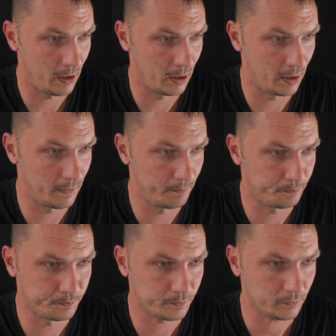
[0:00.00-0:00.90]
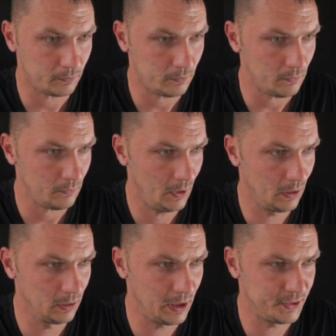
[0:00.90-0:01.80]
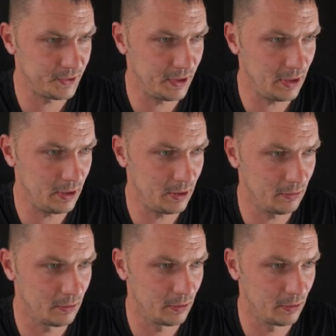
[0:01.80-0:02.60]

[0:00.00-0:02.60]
Um, let's see